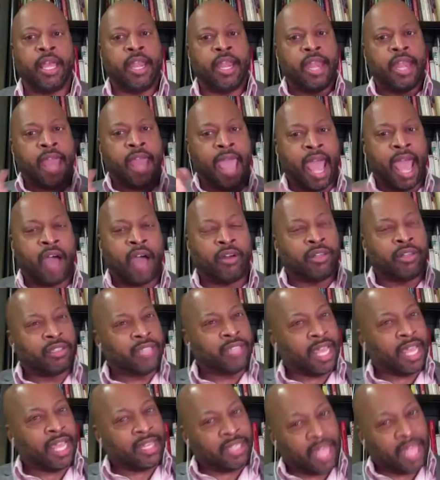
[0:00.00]
Now
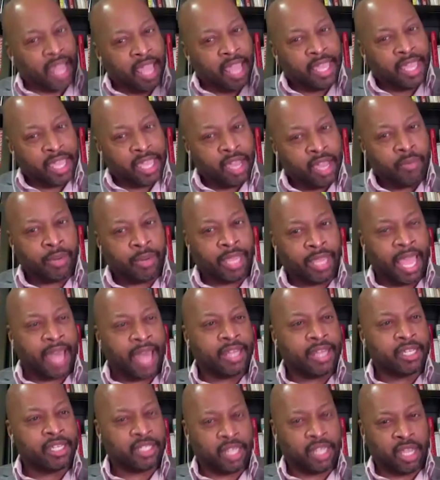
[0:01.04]
that Dan Gilbert cat
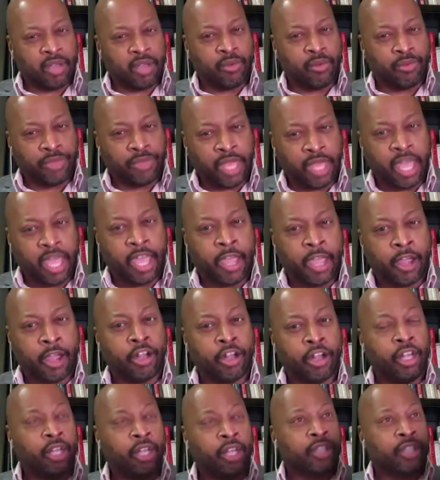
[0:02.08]
is still there,